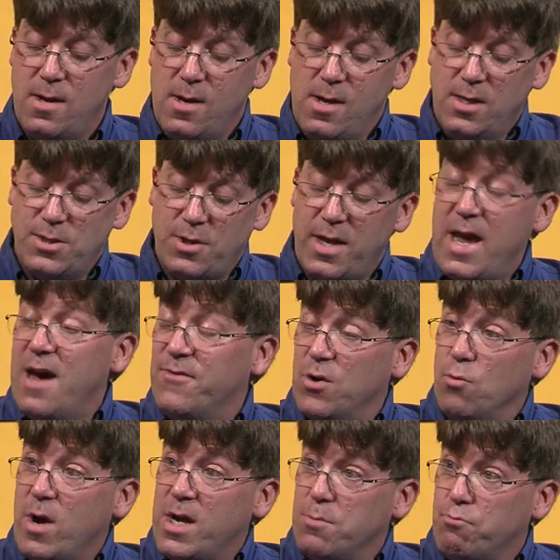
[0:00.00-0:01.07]
So they have to
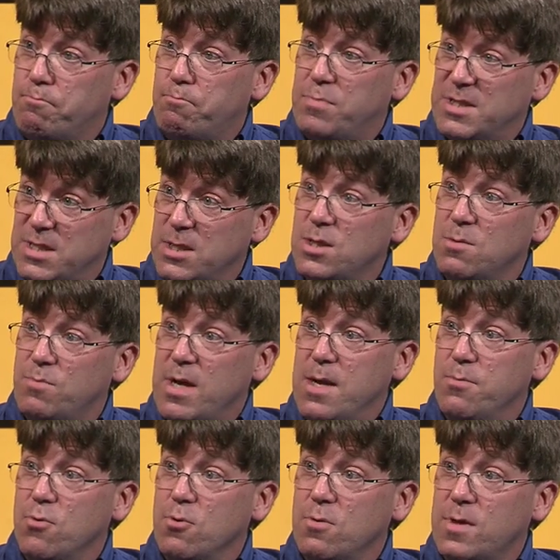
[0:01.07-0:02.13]
write a position
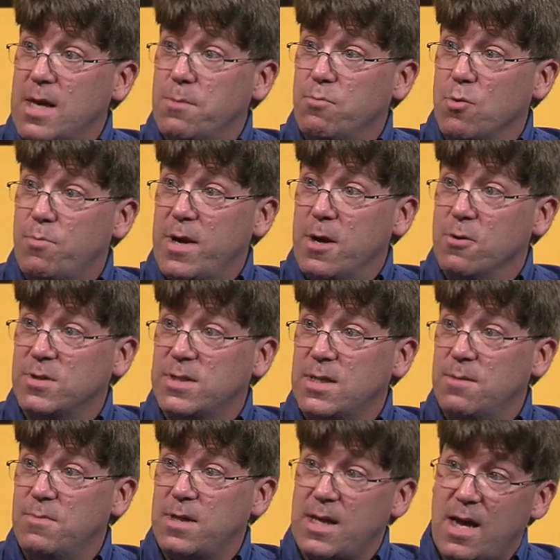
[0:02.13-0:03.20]
paper that prepares
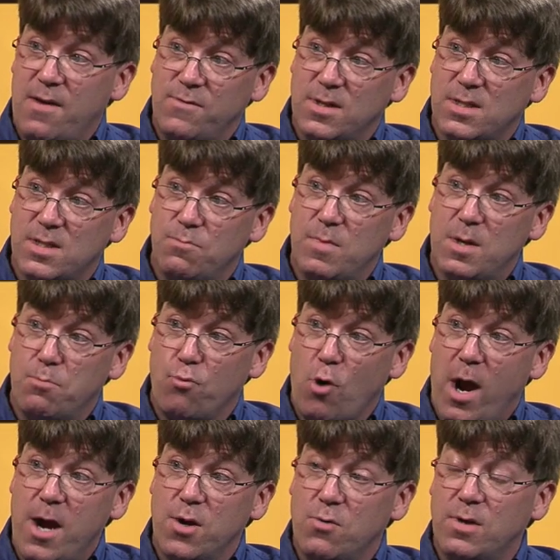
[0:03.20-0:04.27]
them, that they have to submit
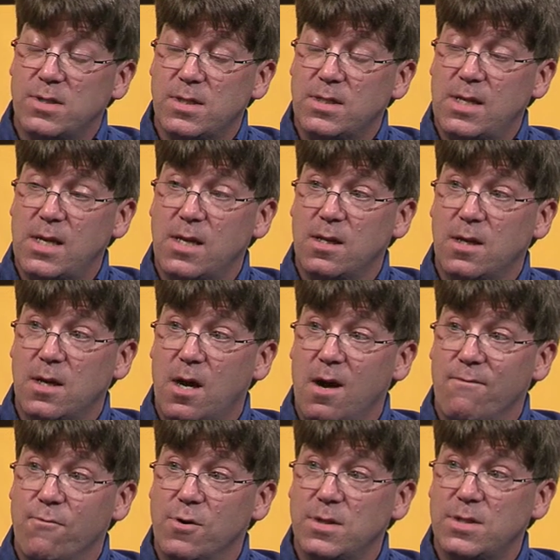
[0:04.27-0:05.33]
prior to us attending the
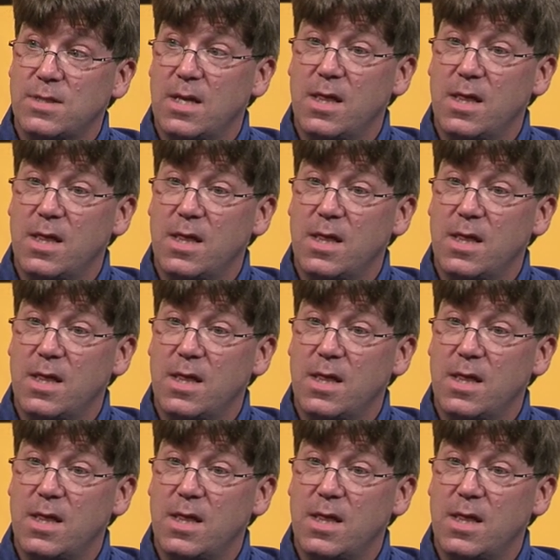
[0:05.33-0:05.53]
conference.